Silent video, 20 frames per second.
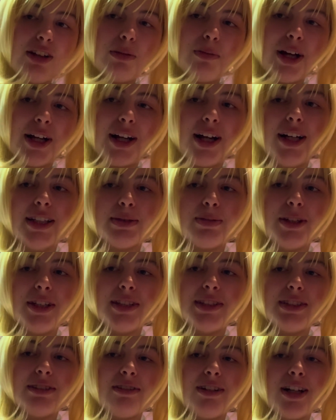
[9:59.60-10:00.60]
my cosplay
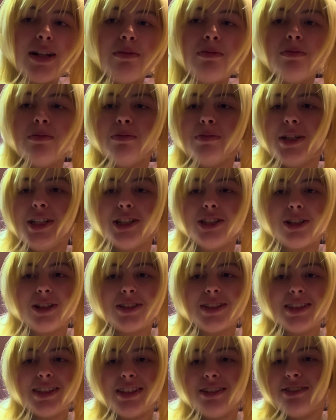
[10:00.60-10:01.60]
Instagram, be sure
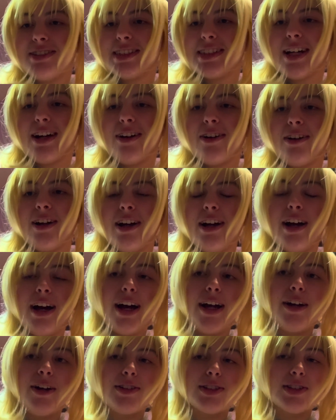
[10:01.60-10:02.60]
to do so.
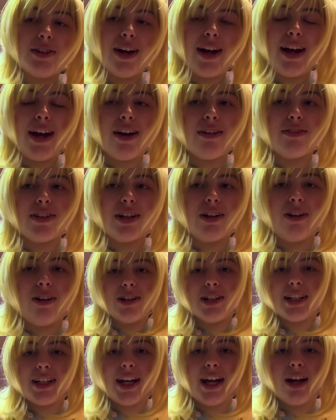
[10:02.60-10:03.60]
I also have an
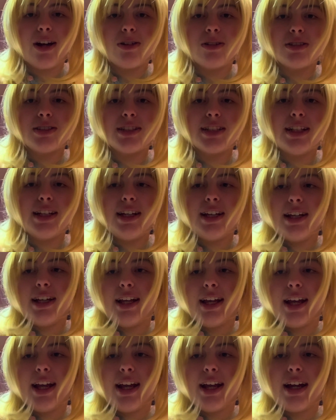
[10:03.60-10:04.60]
account.
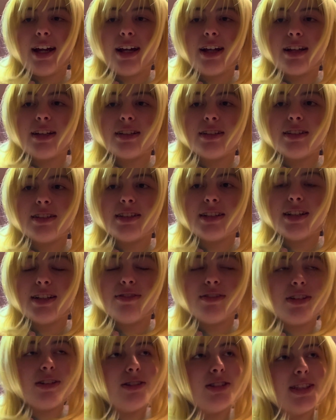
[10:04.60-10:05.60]
And
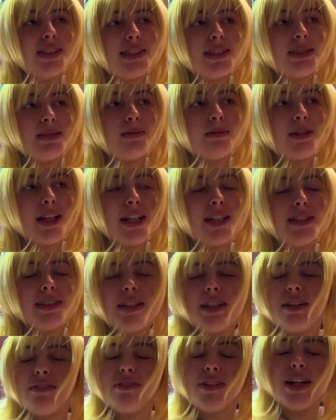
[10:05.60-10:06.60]
if you just like
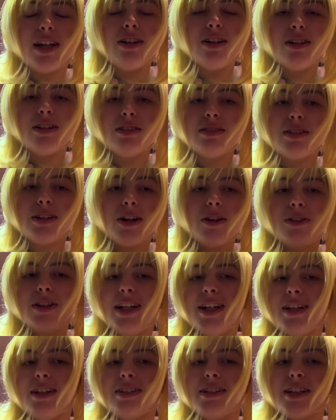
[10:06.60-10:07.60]
seeing fan art, go
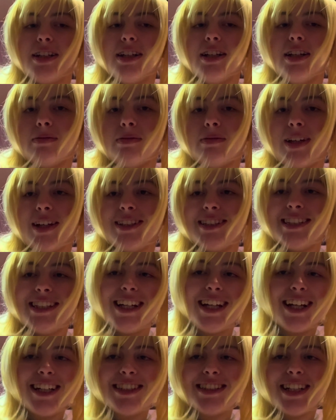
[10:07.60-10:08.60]
there. I'll see you
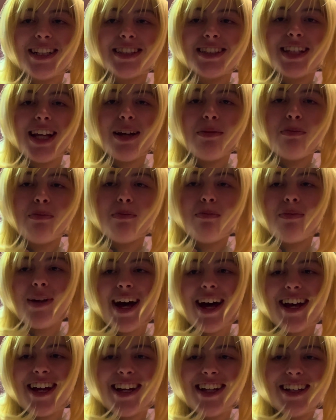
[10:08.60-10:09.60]
guys next time.
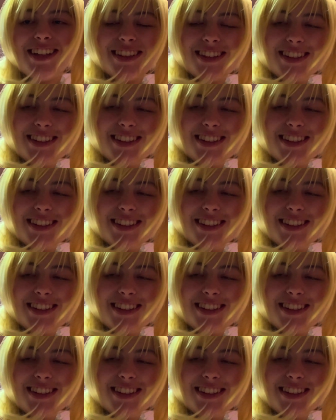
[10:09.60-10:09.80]
Bye!